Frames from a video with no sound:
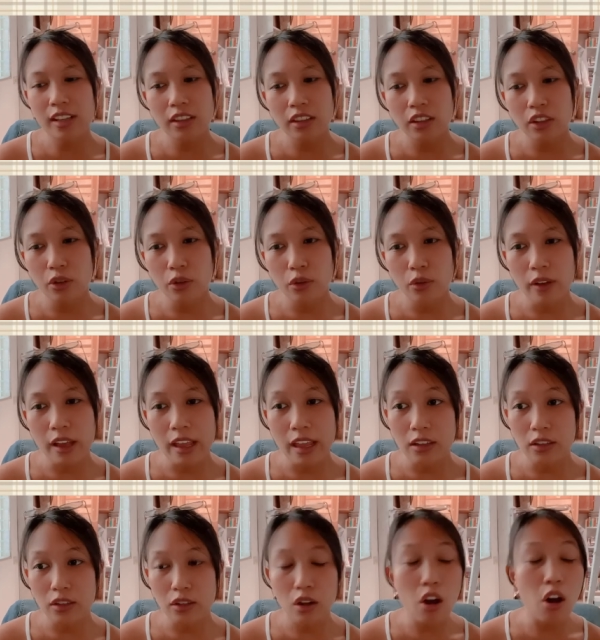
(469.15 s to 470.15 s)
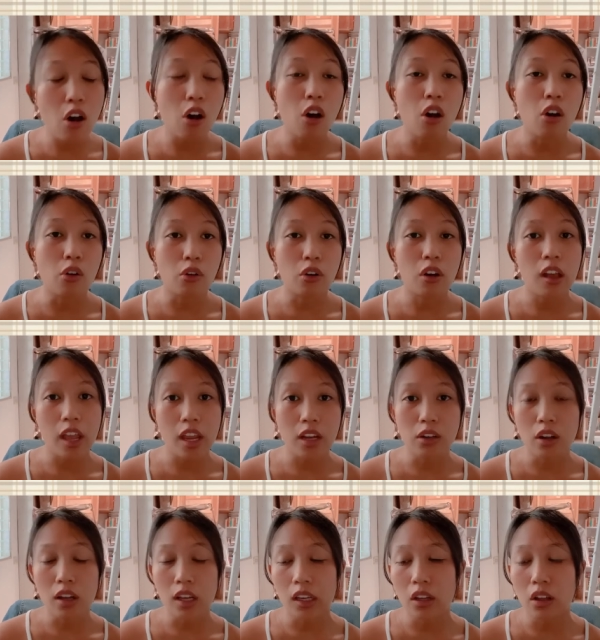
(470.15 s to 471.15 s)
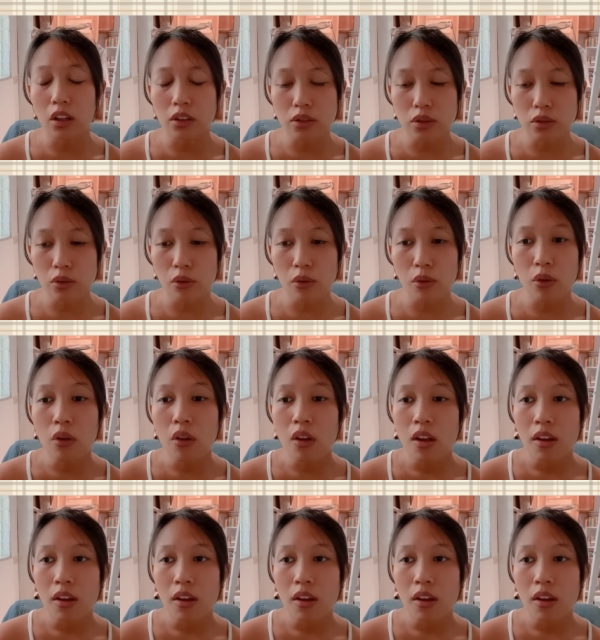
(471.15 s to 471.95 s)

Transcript: Ito and oh and I also